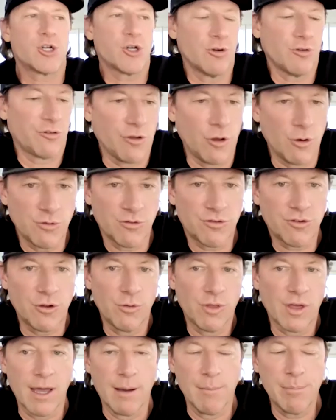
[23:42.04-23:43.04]
sure. So
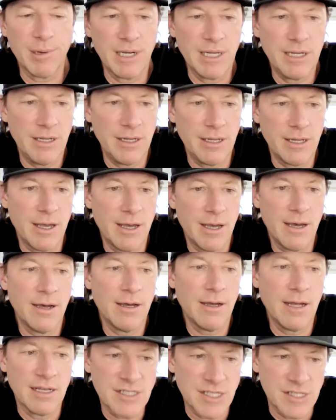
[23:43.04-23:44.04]
so the company,
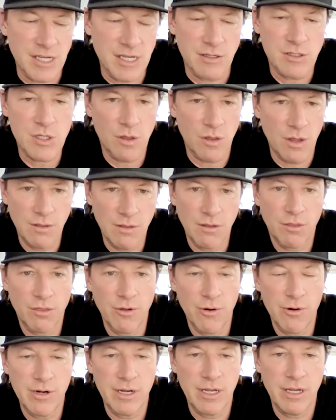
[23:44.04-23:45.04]
uh, as I said, in the
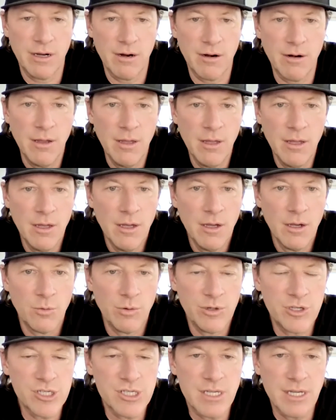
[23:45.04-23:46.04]
third year,
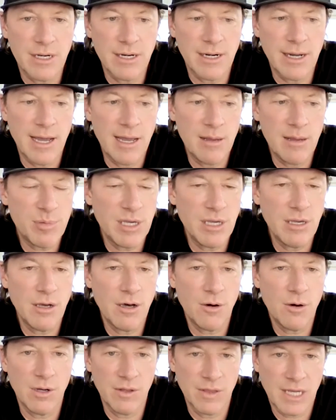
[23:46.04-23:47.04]
we just did an
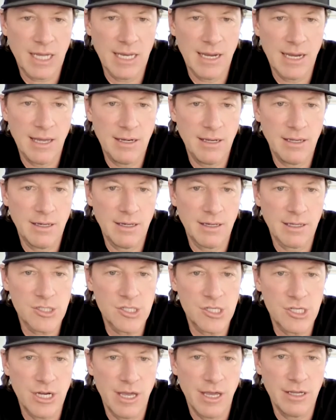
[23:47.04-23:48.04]
IPO on the Canadian
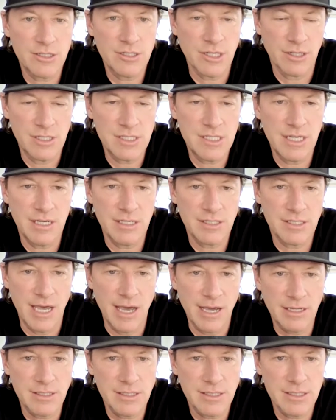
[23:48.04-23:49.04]
exchange on the
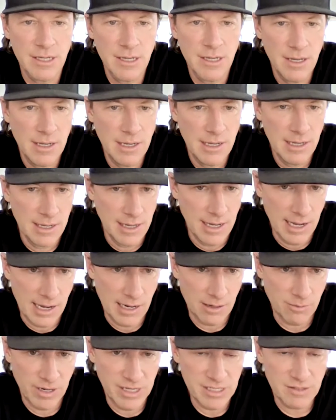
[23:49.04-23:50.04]
TSX,
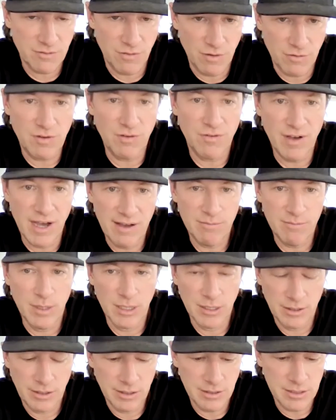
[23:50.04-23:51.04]
uh, raised 55
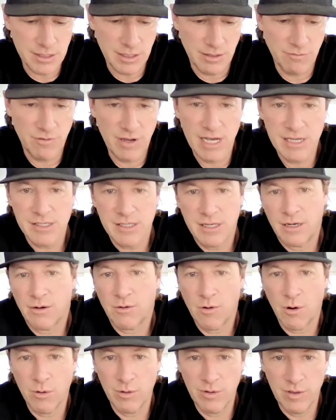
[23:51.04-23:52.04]
million to invest in
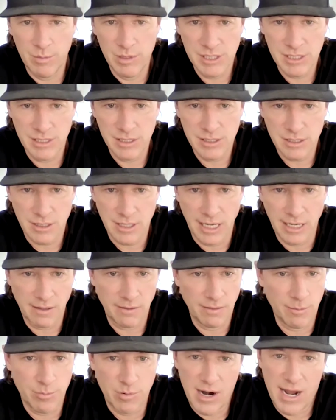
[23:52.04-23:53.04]
growing the business,
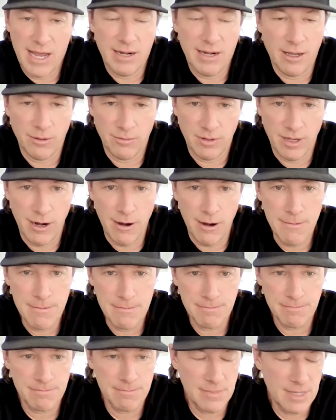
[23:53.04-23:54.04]
getting the brand out there,
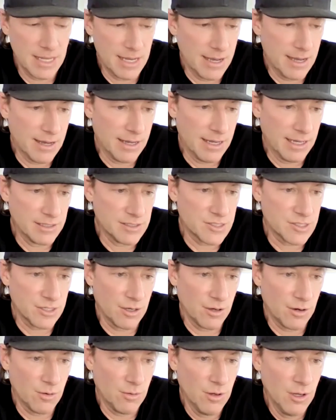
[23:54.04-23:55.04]
uh, and
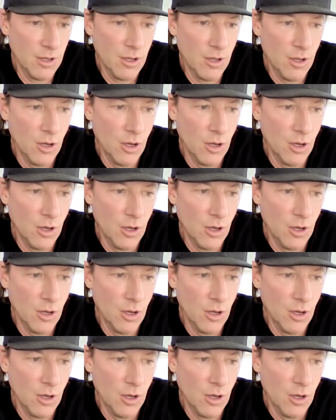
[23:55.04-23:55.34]
so